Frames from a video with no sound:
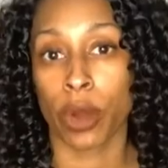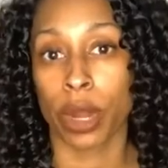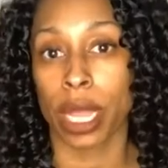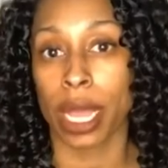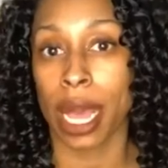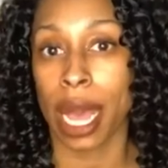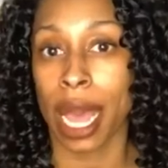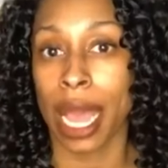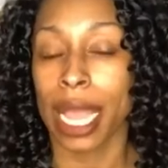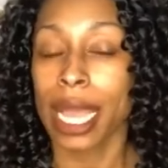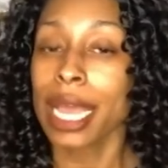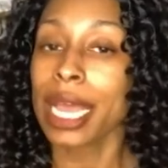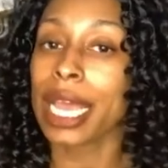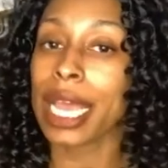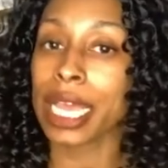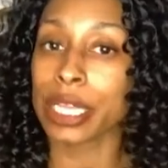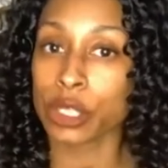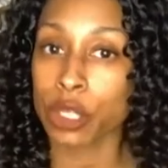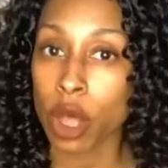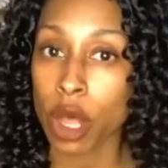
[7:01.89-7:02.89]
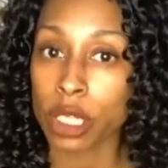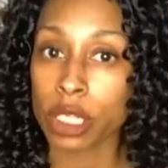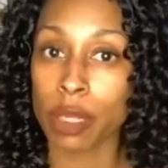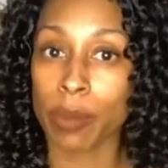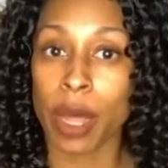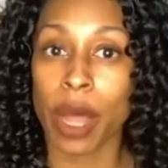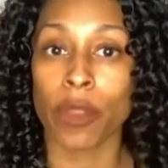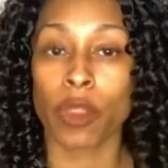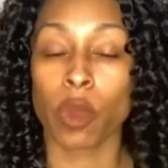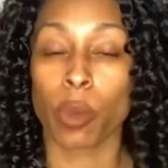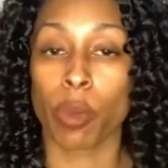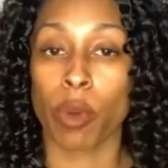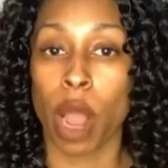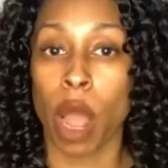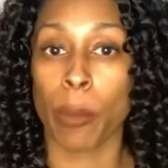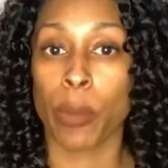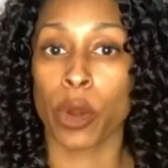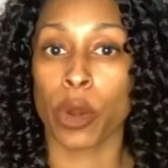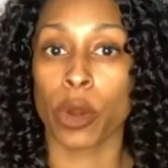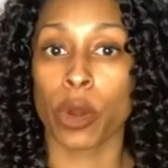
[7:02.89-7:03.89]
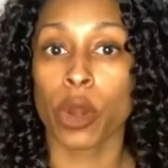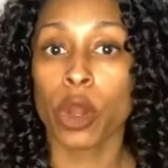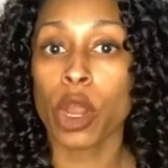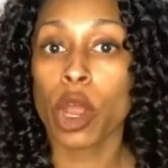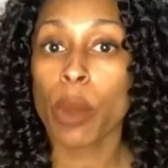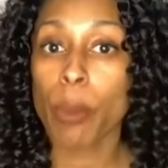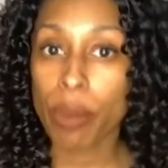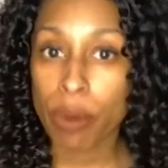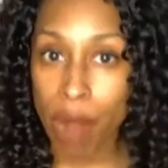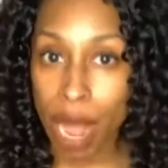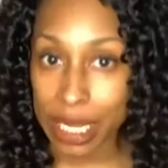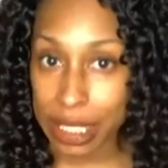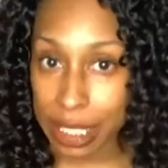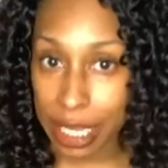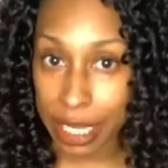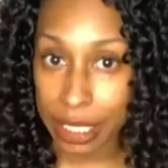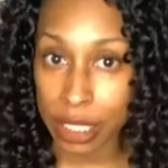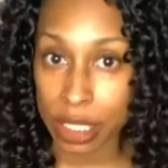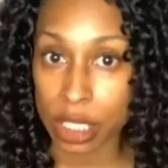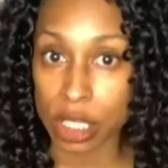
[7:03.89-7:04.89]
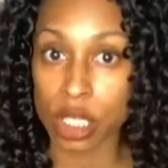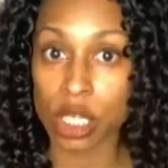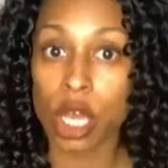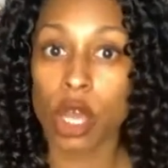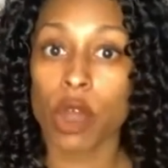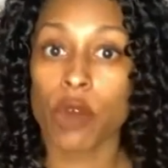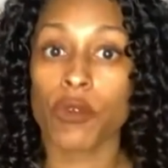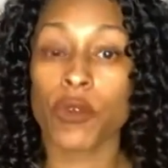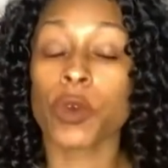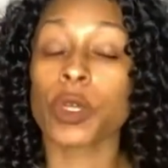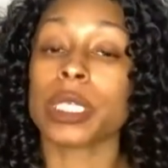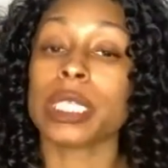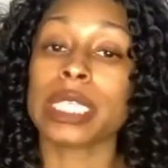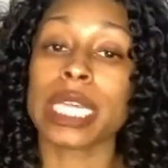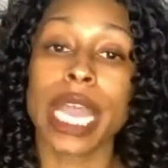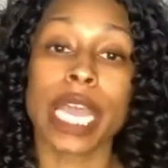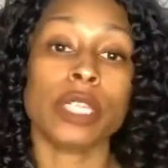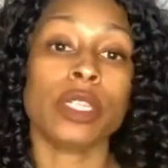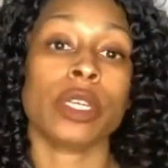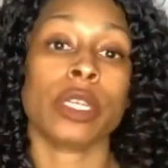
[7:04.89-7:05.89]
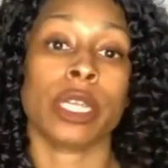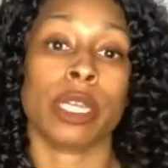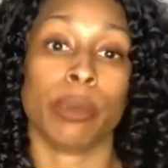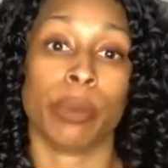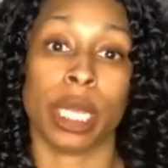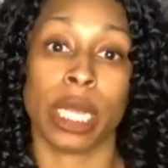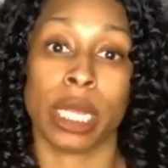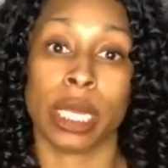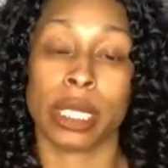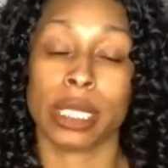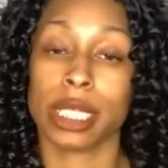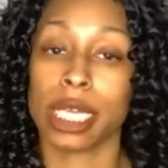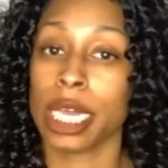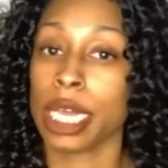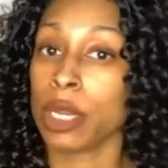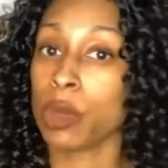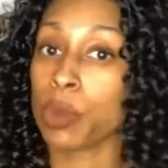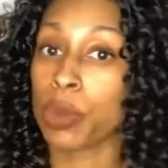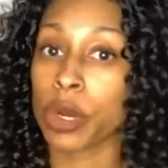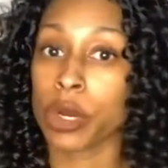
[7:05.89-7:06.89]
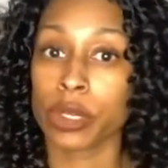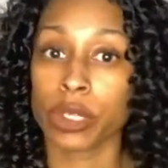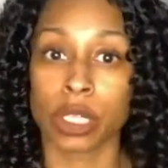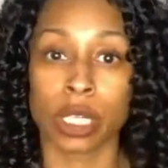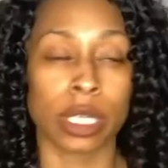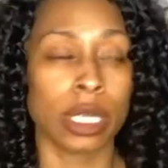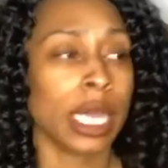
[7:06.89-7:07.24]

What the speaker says: guide, it talks about the proper processes for scheduling meetings in person.